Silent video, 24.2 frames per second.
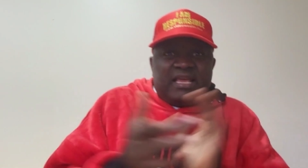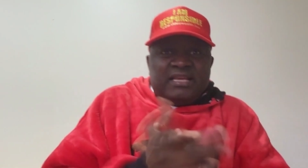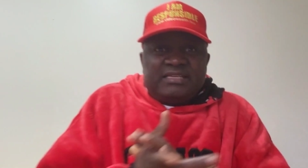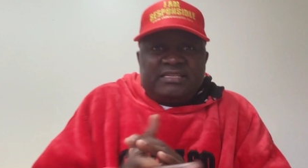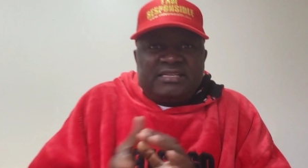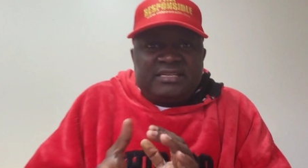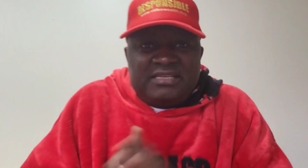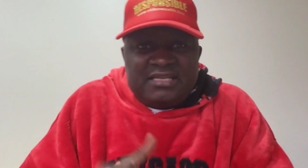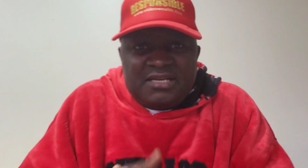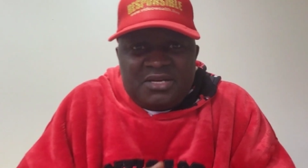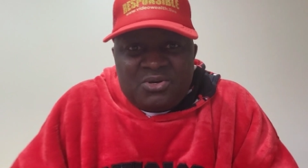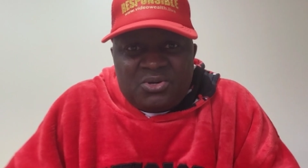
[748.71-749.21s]

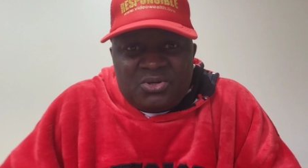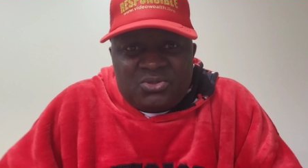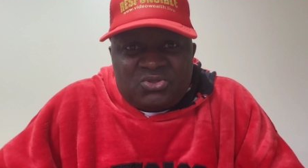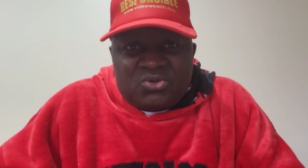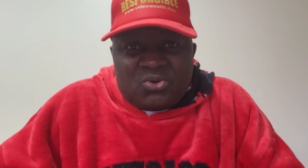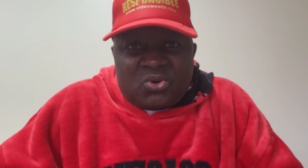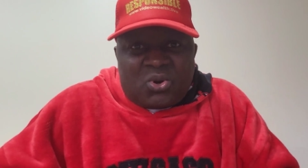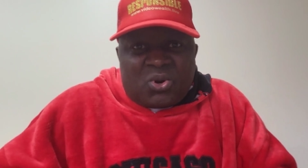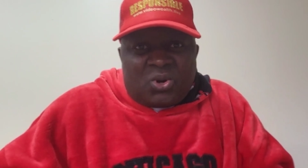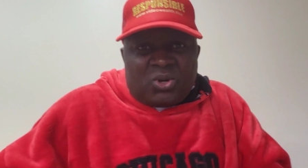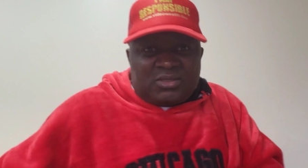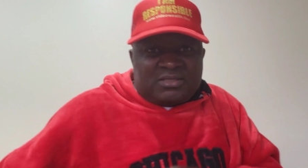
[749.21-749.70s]
She didn't go to
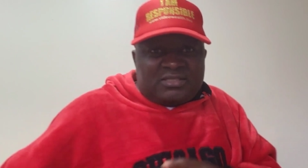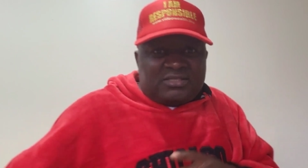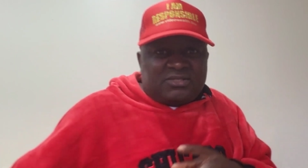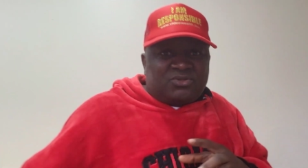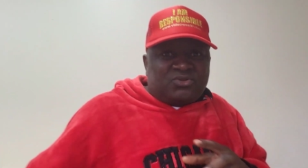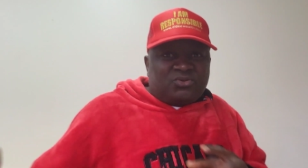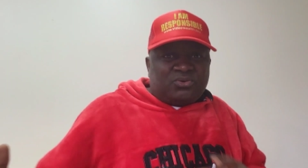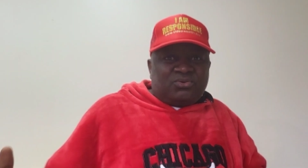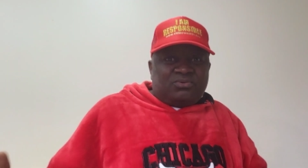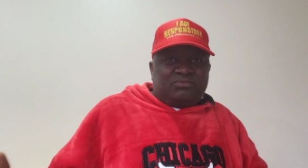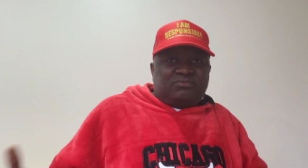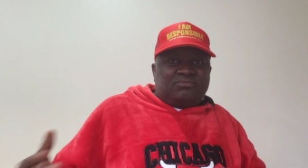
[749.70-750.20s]
court
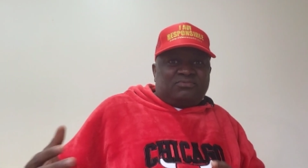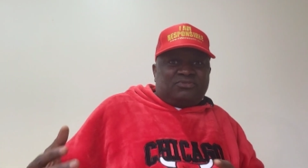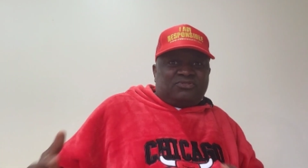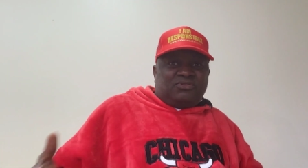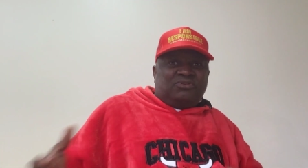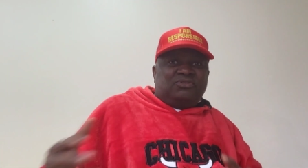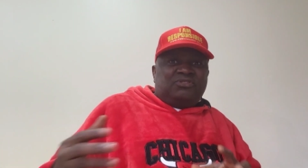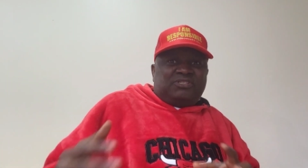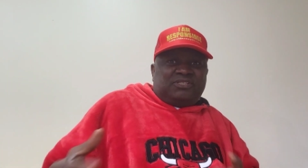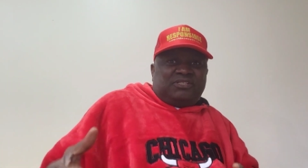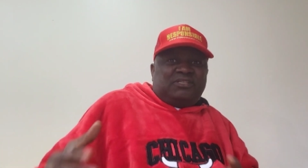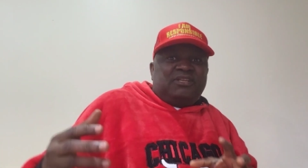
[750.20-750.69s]
to,
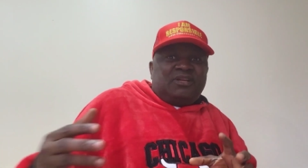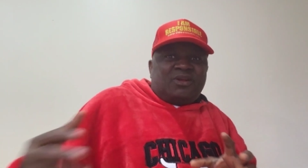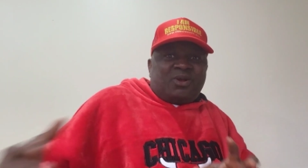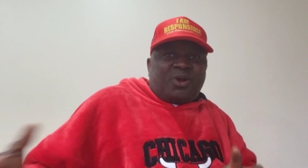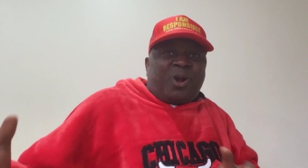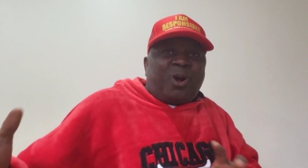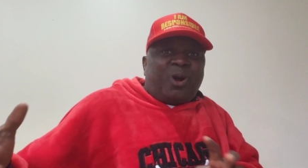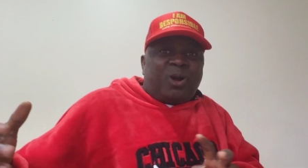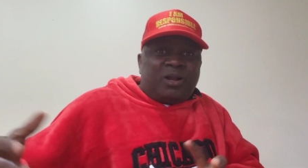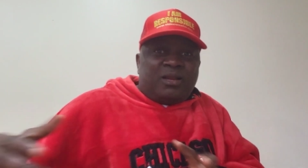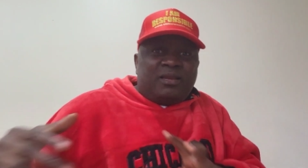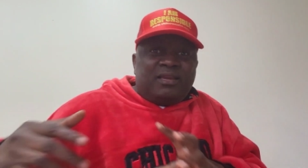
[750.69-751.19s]
to she didn't
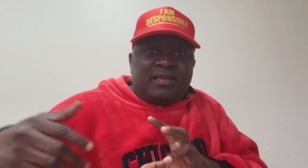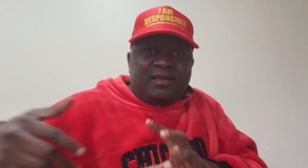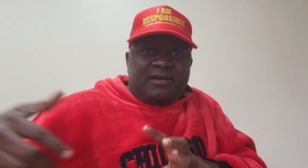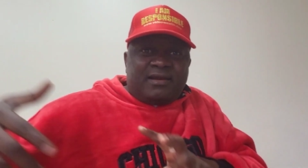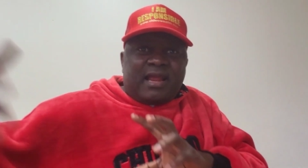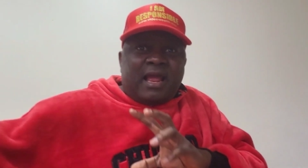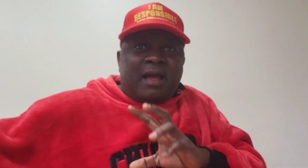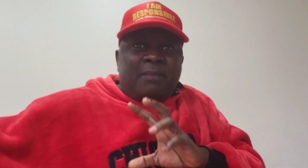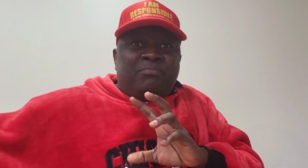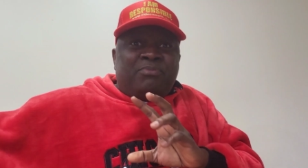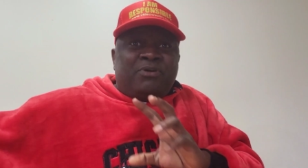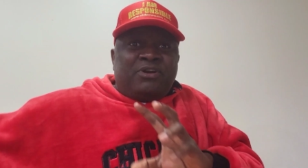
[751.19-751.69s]
call
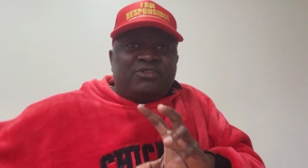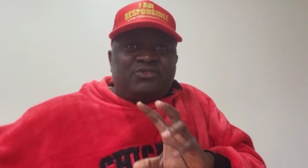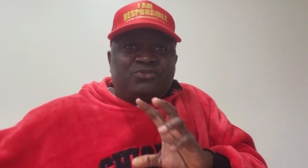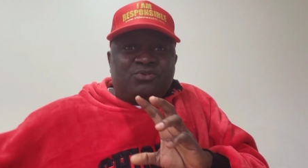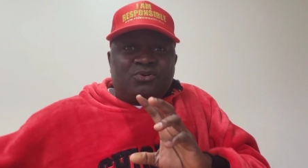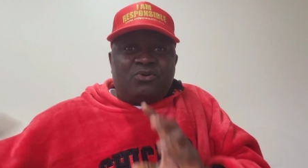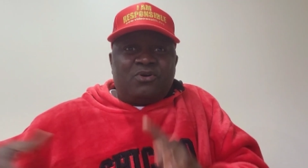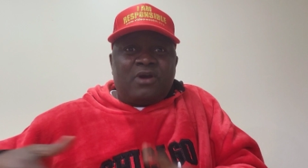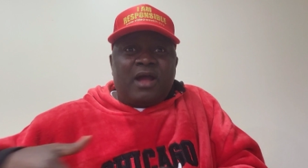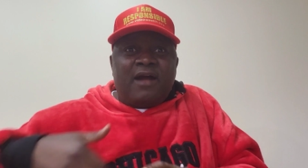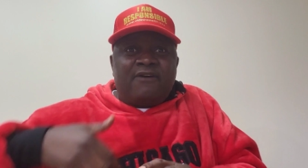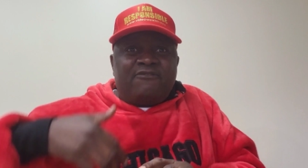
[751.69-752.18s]
area boys to
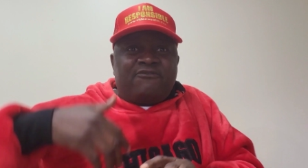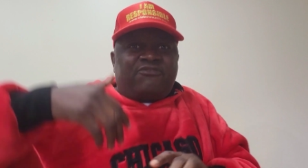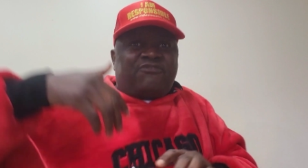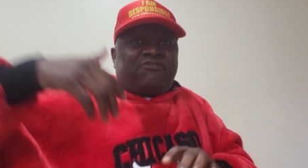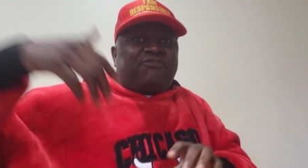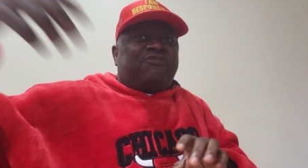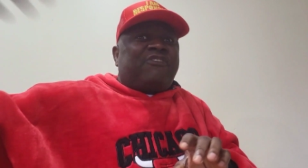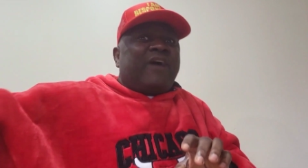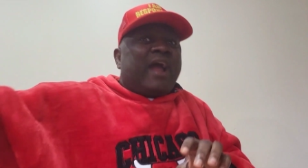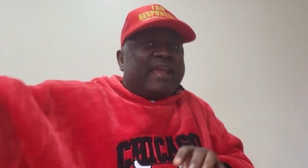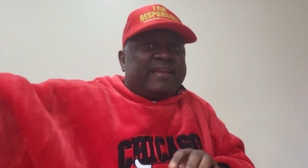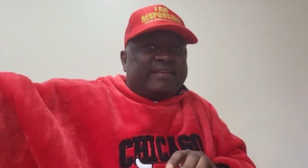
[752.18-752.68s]
go and
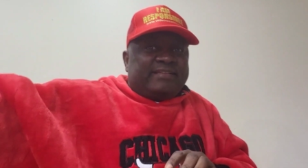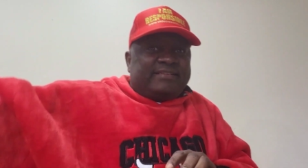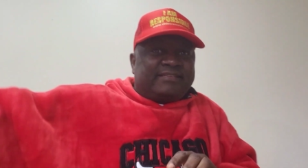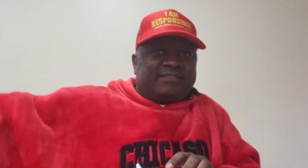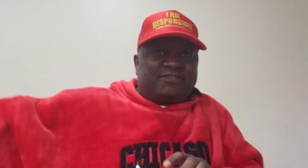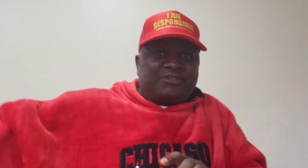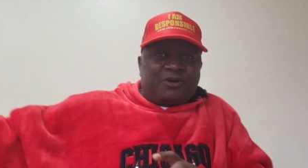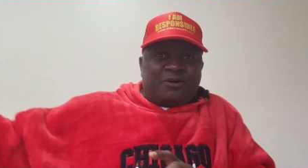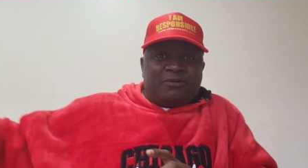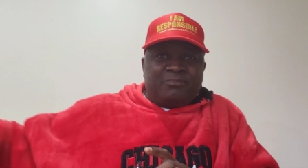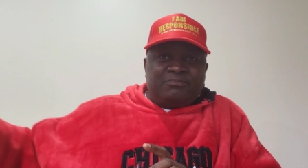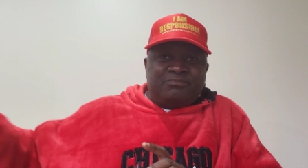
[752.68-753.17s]
fight
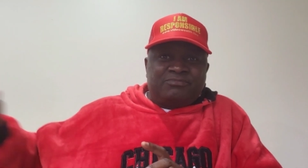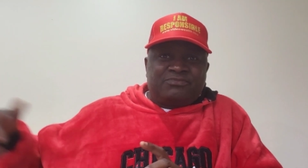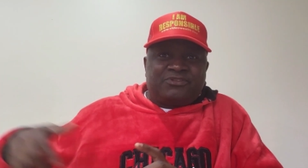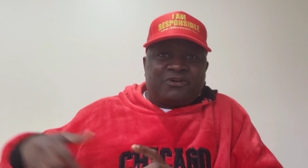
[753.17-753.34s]
some,